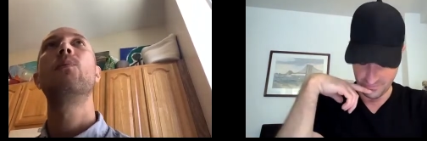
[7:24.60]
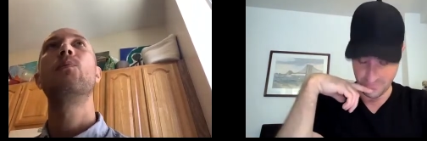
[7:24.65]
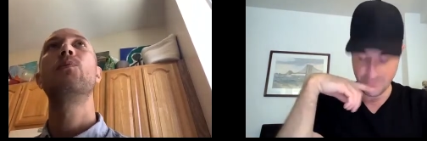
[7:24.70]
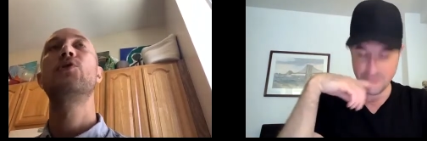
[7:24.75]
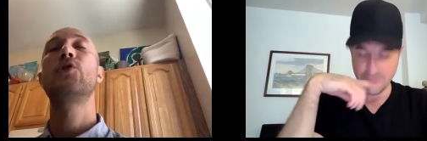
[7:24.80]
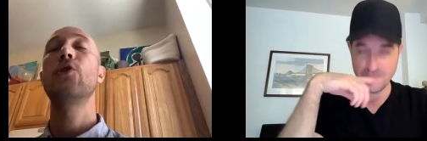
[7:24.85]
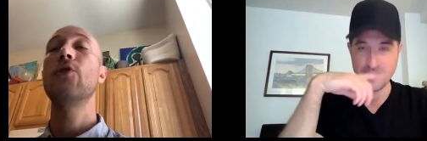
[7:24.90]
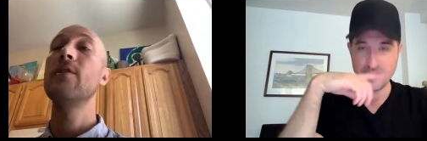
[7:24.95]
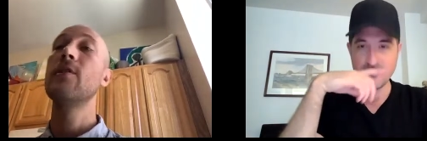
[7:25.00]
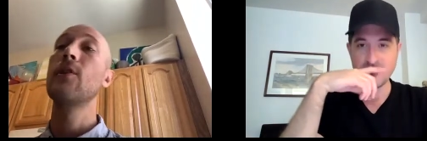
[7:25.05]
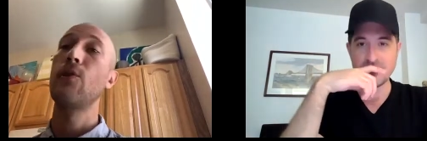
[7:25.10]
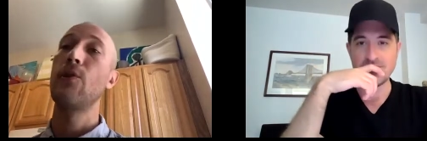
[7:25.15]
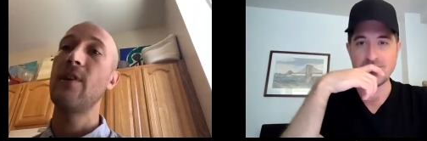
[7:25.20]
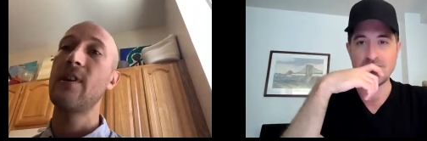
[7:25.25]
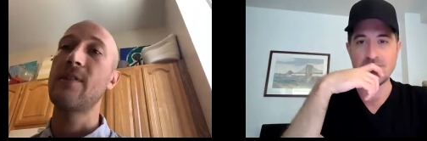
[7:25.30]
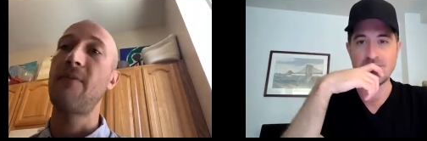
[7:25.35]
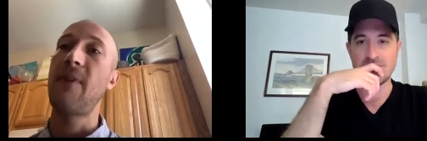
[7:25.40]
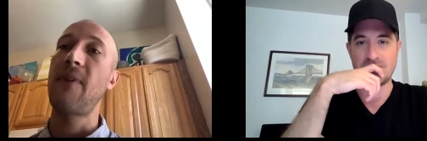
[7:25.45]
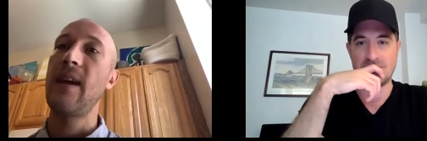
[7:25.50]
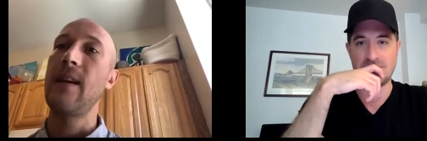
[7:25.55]
Speaker 1: during the Glorious
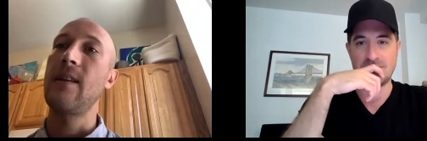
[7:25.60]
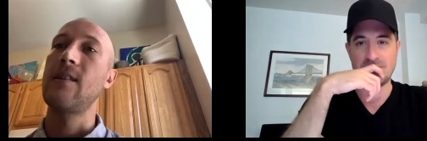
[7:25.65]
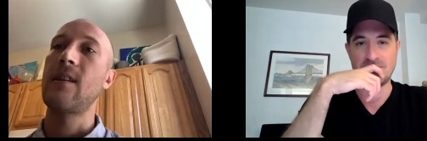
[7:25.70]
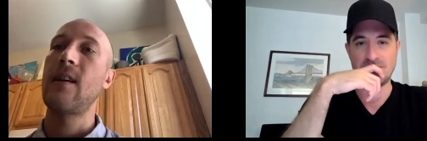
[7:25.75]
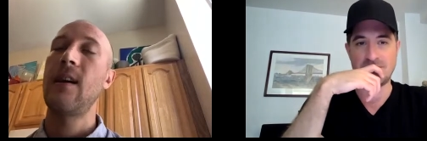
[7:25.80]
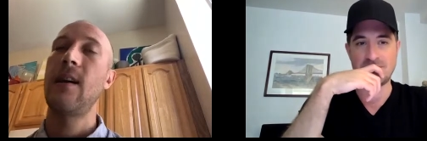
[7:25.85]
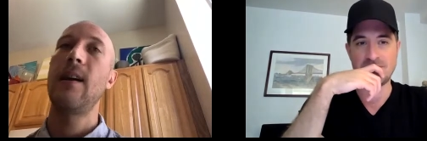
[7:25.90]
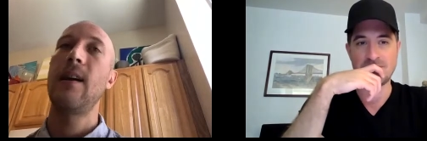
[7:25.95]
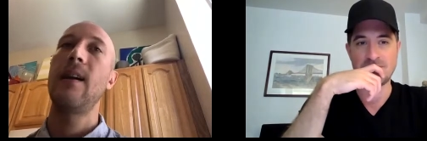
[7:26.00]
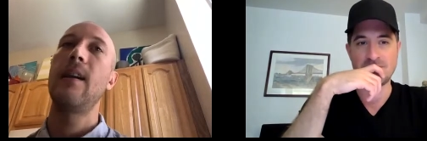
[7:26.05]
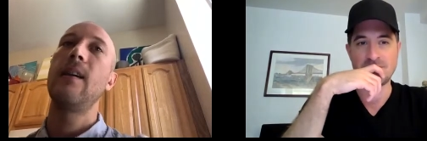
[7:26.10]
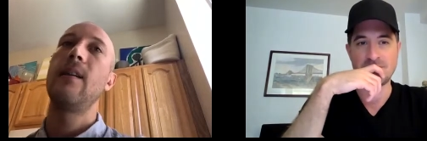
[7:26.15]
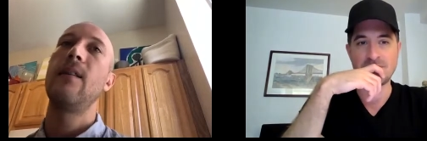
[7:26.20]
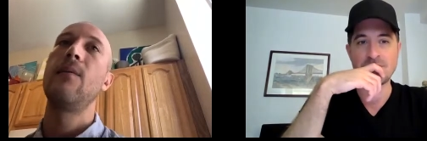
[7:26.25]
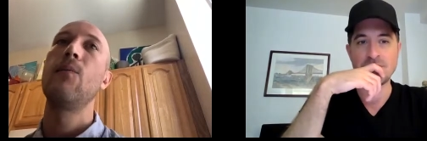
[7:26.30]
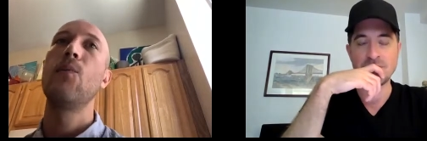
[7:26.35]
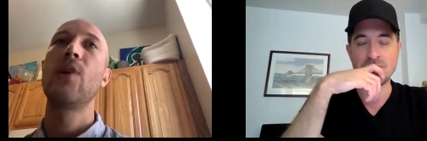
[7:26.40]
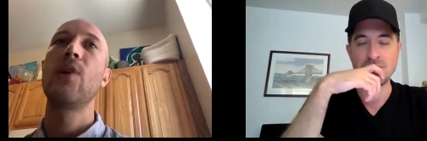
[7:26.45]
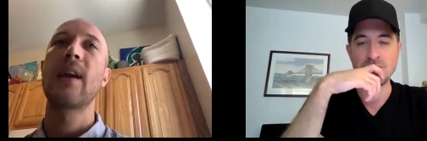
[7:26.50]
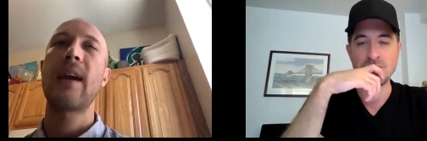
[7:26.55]
Veins, I
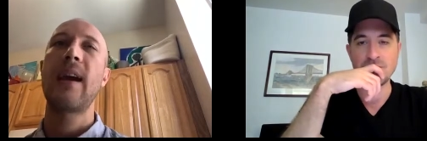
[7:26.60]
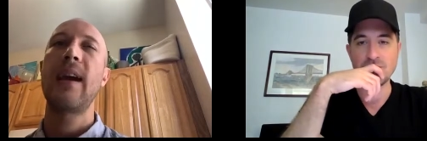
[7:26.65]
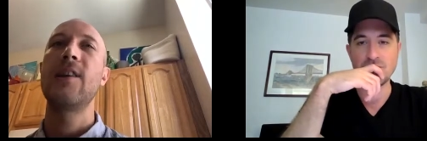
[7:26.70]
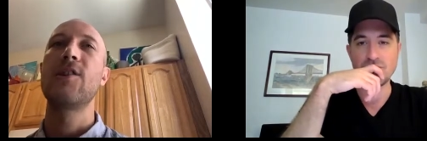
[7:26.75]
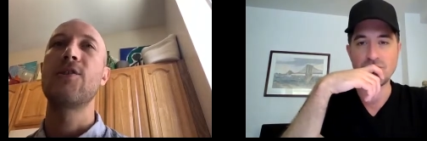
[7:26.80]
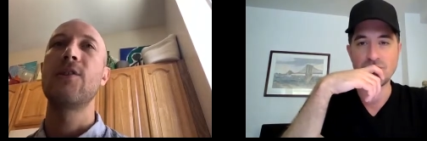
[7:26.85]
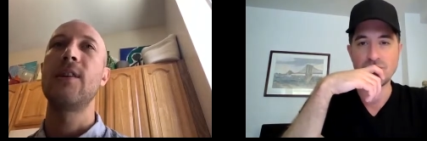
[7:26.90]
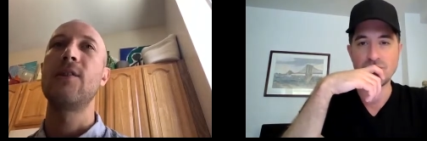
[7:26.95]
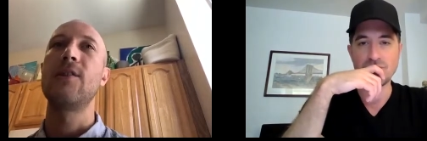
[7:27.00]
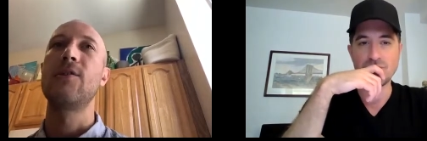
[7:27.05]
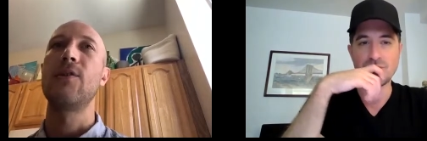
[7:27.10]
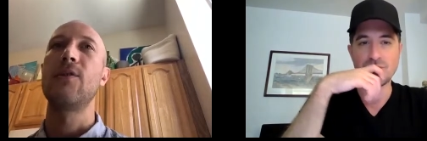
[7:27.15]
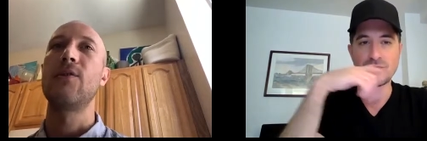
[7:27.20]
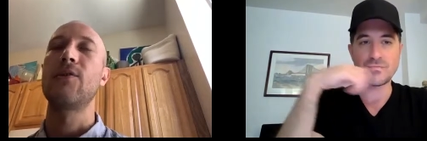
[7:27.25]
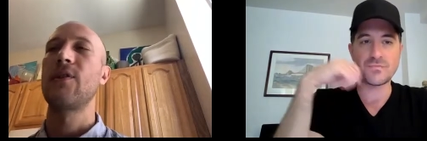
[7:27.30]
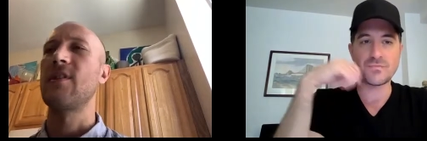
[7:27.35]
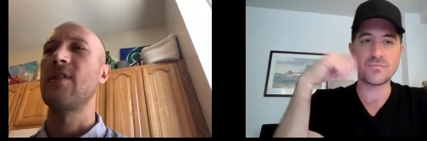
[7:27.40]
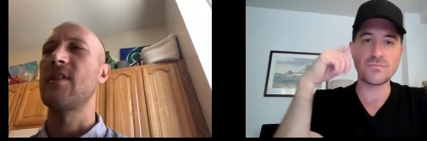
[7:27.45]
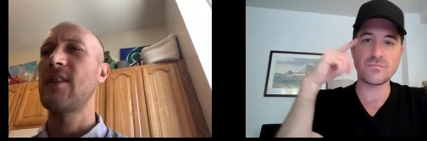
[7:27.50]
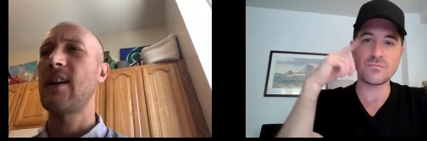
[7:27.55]
would occasionally do sort
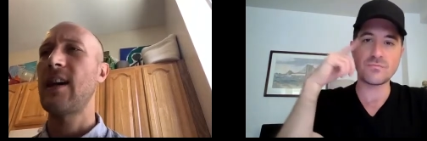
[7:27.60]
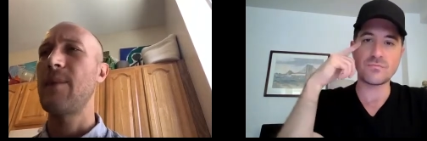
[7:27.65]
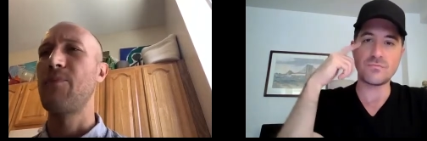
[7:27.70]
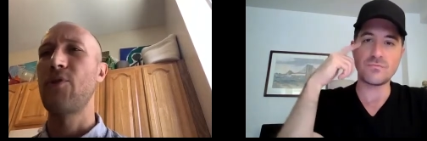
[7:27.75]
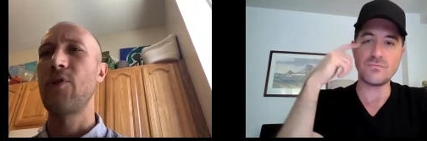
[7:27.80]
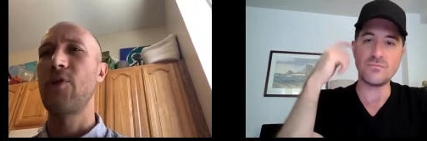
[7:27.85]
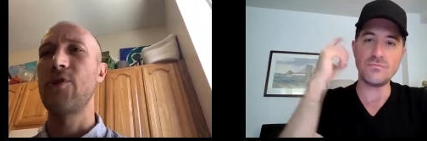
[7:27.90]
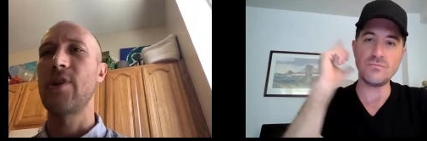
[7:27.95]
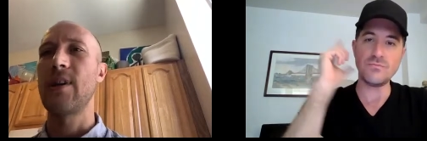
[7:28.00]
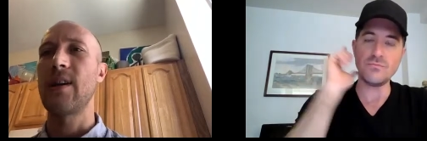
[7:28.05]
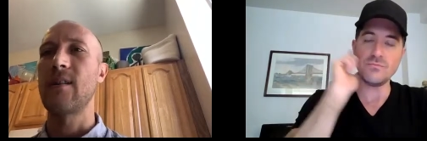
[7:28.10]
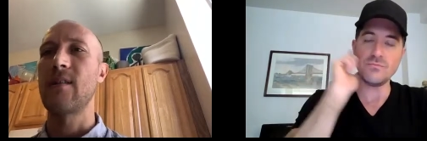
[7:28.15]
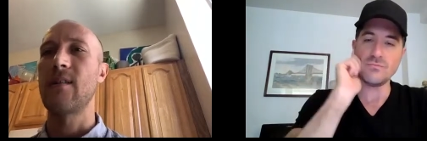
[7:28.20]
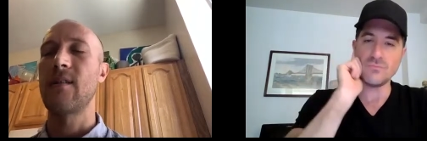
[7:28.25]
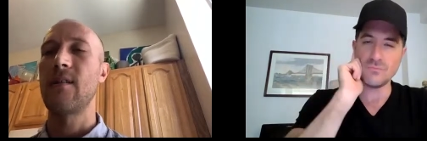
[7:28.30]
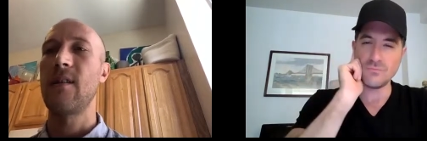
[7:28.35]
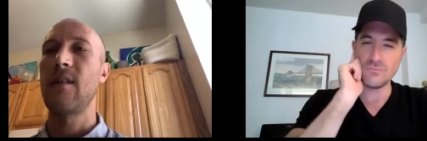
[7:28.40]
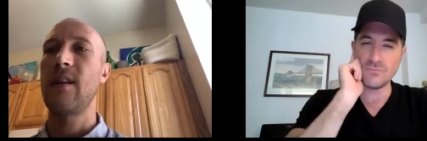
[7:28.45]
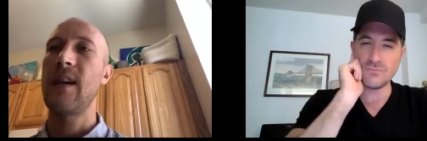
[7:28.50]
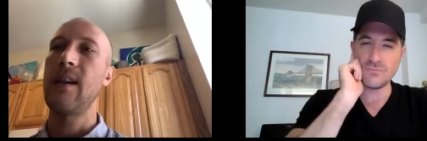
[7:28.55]
of side project
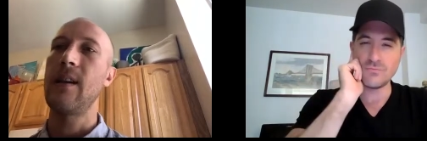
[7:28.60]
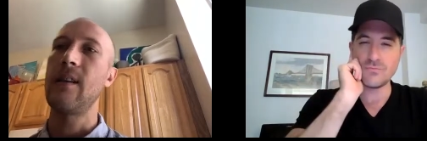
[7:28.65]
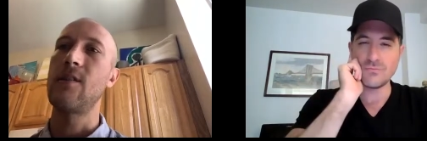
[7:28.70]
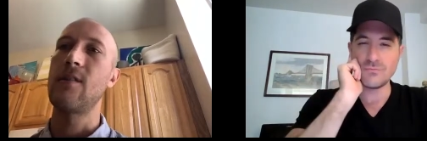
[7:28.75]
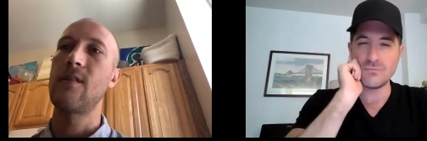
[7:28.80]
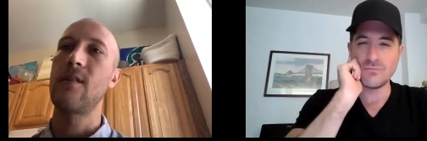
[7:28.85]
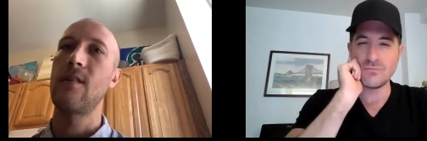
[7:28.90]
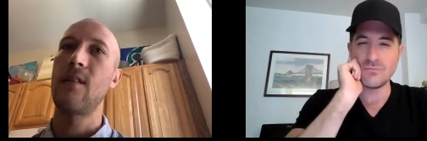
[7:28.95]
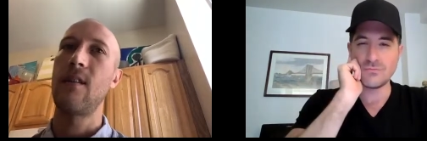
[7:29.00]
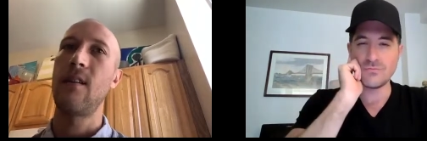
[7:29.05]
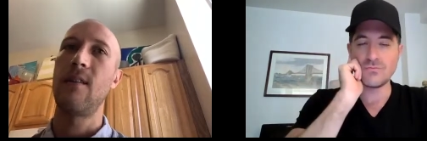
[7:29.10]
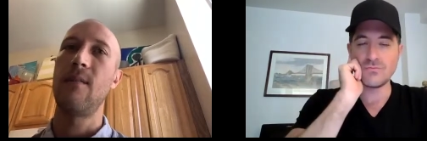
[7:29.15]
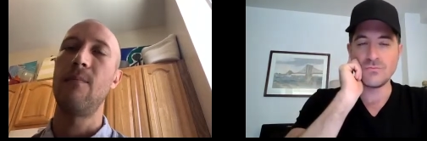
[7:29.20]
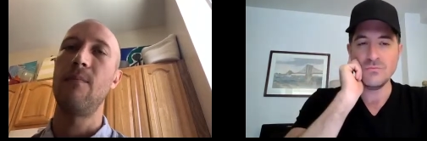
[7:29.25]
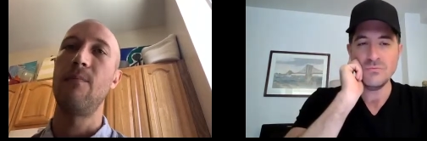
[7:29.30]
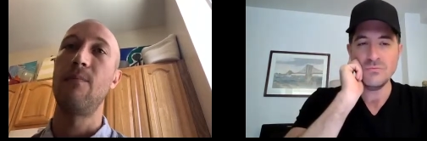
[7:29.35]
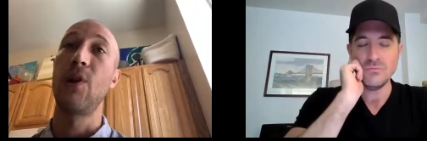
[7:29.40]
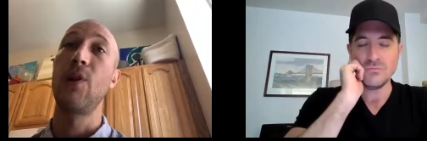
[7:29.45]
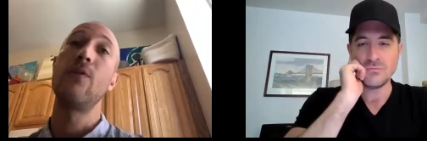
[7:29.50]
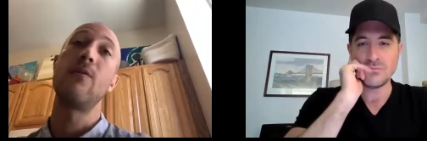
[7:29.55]
gigs, um,
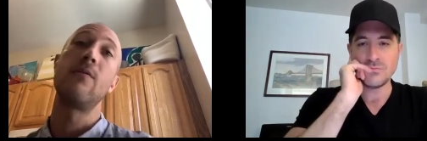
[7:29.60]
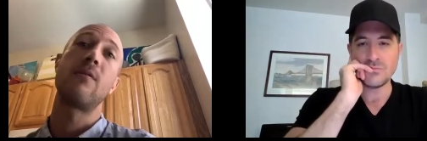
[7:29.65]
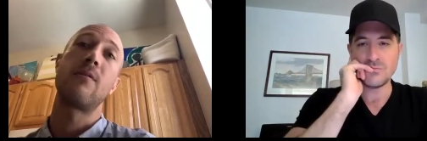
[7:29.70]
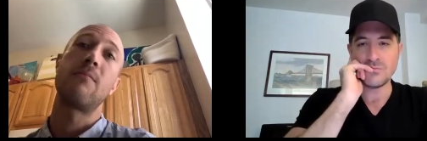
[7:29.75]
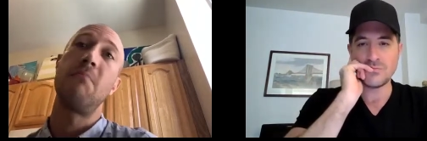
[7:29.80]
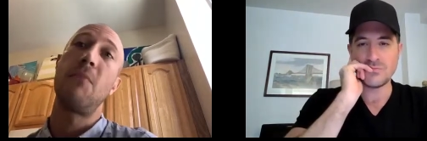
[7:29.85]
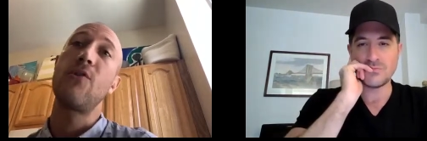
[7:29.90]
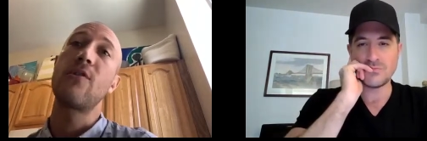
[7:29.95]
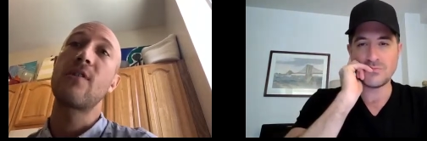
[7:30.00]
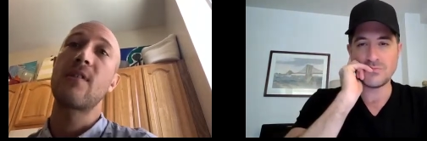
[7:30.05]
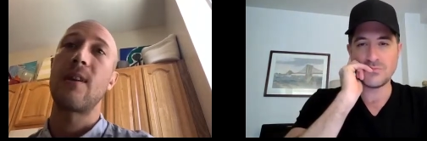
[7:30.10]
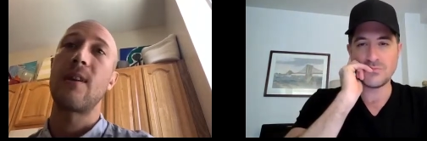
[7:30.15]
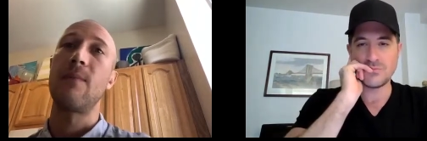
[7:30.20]
blues mostly,